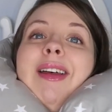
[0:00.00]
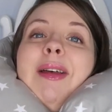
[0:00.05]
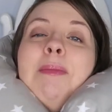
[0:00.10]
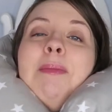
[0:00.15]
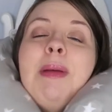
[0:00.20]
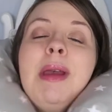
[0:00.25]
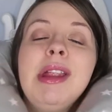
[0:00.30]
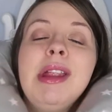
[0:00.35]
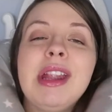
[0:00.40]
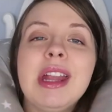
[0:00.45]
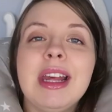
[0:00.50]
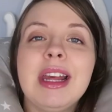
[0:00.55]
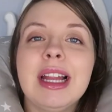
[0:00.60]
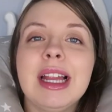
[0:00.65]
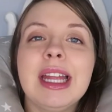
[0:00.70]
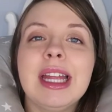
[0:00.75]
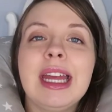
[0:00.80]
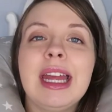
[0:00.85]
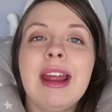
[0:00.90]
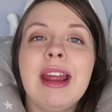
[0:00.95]

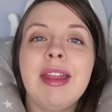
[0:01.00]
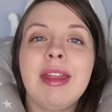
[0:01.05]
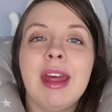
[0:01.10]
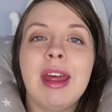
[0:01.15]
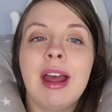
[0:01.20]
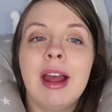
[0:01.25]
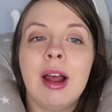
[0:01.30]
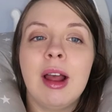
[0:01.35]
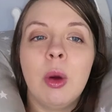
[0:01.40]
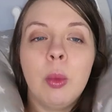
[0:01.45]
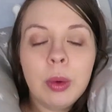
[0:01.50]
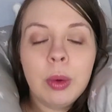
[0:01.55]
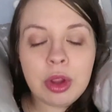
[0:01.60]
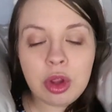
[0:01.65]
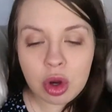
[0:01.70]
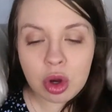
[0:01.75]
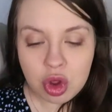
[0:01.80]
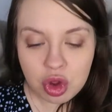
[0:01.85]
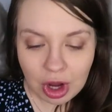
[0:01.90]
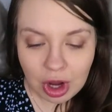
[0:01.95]
basically that when
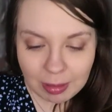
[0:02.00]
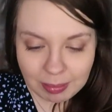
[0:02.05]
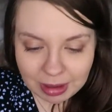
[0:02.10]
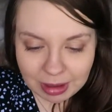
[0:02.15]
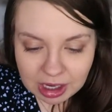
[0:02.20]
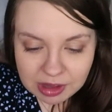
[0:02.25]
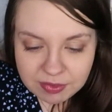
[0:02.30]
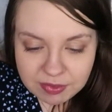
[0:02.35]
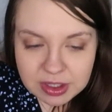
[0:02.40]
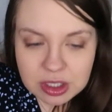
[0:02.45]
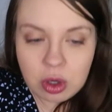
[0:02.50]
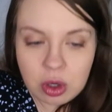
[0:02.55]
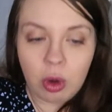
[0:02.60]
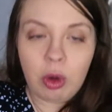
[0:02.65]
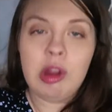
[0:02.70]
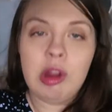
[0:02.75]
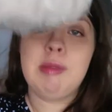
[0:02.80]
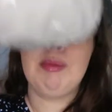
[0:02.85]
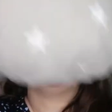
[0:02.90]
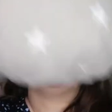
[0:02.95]
you're trying to breastfeed in
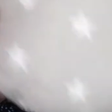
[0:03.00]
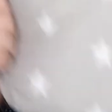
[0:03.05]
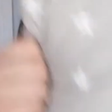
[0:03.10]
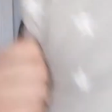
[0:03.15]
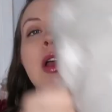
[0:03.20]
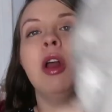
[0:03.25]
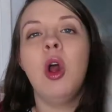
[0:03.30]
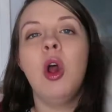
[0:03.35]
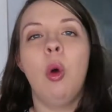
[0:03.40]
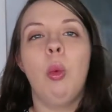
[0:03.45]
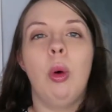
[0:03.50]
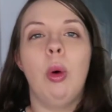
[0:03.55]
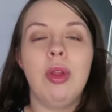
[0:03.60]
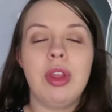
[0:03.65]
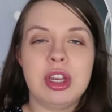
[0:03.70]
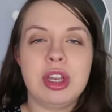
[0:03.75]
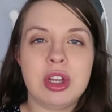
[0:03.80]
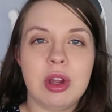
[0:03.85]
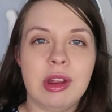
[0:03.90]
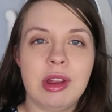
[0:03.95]
hospital, what
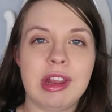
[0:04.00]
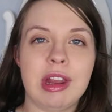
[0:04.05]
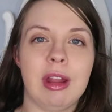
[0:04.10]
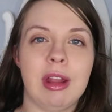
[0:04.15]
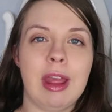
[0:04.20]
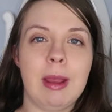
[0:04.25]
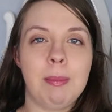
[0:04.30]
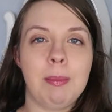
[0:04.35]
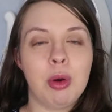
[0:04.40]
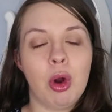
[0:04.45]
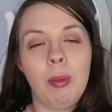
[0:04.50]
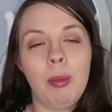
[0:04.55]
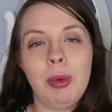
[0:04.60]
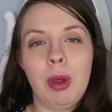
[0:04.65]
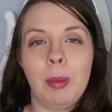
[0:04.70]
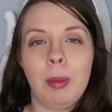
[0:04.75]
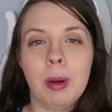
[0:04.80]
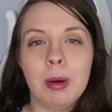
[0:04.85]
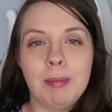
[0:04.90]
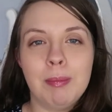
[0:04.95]
they do is they like prop
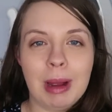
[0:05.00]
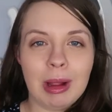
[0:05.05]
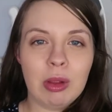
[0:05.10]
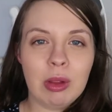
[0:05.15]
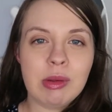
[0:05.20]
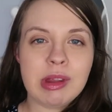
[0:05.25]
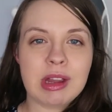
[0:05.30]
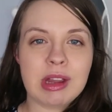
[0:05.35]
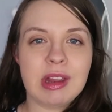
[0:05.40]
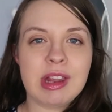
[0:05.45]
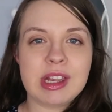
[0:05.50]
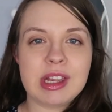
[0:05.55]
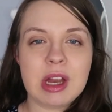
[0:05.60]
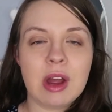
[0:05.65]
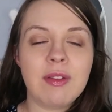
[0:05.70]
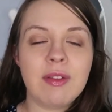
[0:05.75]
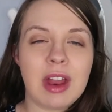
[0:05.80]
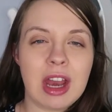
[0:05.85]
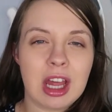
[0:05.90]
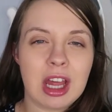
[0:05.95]
you up on pillows and
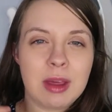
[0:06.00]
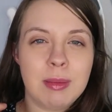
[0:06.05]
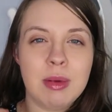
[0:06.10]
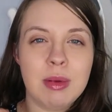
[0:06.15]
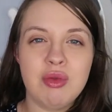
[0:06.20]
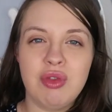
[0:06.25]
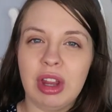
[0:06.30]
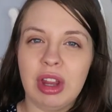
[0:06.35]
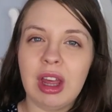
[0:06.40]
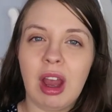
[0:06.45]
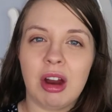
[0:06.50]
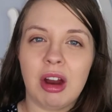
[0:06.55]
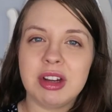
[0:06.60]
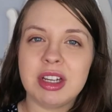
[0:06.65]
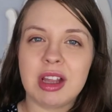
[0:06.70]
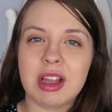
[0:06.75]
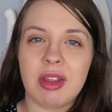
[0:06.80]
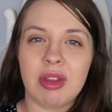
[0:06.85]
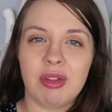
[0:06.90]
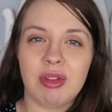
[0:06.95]
stuff, and it can be really hard
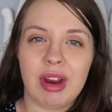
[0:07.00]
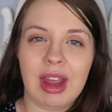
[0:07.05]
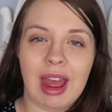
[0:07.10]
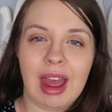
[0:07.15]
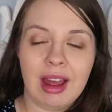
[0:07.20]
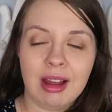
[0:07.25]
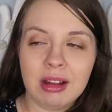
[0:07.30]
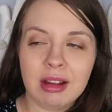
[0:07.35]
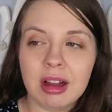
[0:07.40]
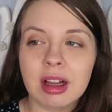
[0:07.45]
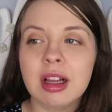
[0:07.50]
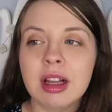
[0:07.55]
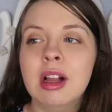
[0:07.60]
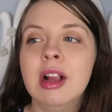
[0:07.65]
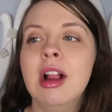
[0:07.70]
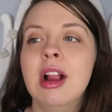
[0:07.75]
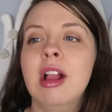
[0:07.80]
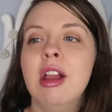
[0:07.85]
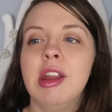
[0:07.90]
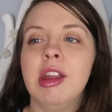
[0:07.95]
to get the right angle.
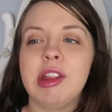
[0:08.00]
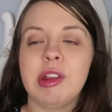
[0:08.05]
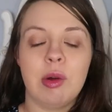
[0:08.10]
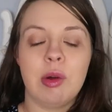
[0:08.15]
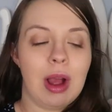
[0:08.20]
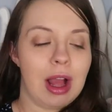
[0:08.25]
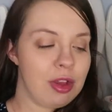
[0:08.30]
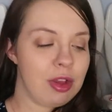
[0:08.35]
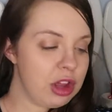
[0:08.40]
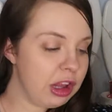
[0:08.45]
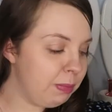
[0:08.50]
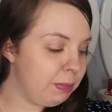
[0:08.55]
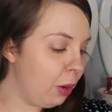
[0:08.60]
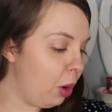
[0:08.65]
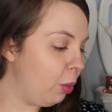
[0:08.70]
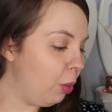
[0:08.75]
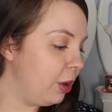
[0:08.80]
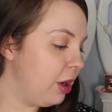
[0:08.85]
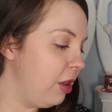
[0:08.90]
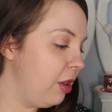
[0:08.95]
So I just
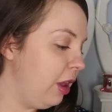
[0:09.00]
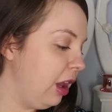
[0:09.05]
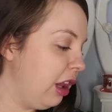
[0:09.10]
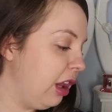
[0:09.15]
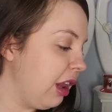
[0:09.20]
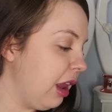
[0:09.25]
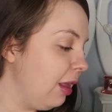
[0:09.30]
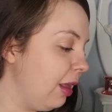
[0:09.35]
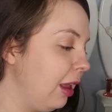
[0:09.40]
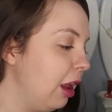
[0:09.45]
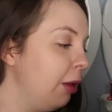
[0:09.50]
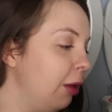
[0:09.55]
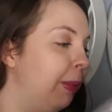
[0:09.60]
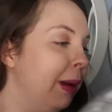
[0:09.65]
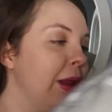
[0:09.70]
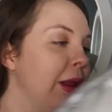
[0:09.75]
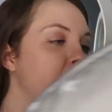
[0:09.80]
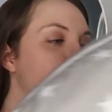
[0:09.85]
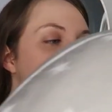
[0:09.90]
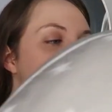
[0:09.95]
bought one of these little
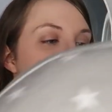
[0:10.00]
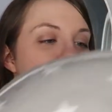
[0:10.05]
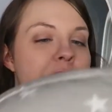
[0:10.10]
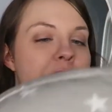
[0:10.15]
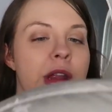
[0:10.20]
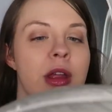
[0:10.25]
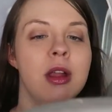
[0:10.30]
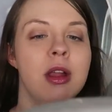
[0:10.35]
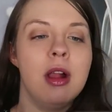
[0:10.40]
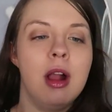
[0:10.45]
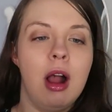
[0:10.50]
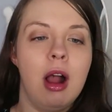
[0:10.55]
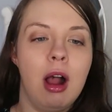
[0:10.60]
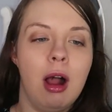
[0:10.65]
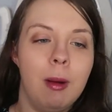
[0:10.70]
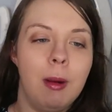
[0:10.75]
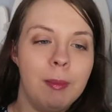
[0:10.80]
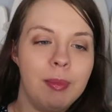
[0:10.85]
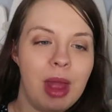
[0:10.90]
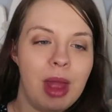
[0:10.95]
pillows.
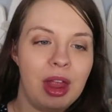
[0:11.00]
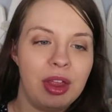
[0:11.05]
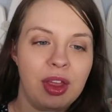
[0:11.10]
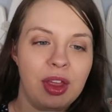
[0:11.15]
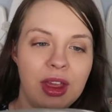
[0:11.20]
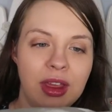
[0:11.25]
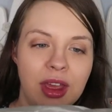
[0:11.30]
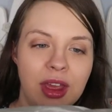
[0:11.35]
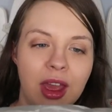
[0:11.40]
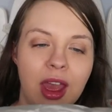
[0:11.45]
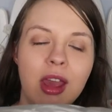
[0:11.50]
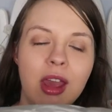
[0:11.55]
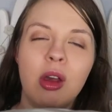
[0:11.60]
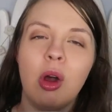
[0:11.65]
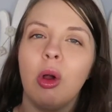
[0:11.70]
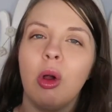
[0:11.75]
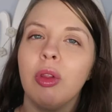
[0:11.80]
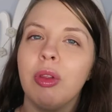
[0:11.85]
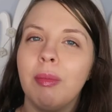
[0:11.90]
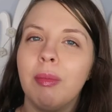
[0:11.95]
I think you can
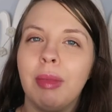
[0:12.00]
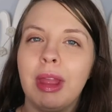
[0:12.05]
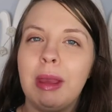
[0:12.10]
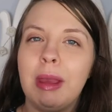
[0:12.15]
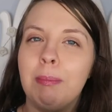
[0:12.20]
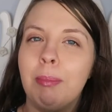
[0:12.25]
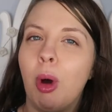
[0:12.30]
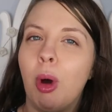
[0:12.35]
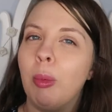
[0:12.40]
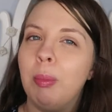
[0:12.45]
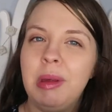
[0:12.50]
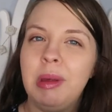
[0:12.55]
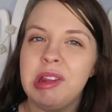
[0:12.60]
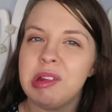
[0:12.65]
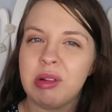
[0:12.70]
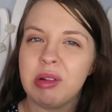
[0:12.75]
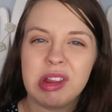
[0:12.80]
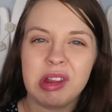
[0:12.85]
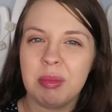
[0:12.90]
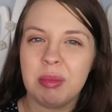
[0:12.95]
call them like
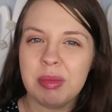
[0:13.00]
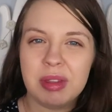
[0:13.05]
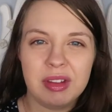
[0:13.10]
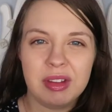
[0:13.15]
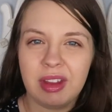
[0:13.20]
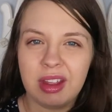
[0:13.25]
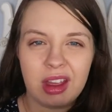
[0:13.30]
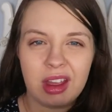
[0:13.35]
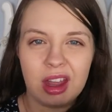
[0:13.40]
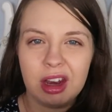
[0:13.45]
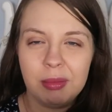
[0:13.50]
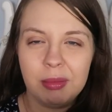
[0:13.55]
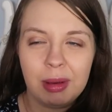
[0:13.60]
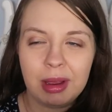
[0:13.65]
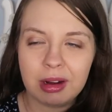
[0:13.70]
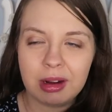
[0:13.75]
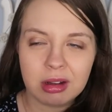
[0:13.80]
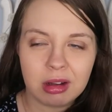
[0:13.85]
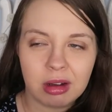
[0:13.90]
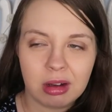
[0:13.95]
boppies or something, like in
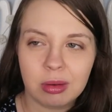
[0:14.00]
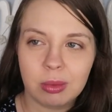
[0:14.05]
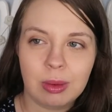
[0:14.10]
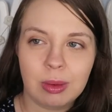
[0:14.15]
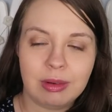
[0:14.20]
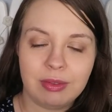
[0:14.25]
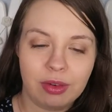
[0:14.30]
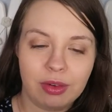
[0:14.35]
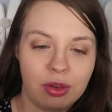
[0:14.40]
America or whatever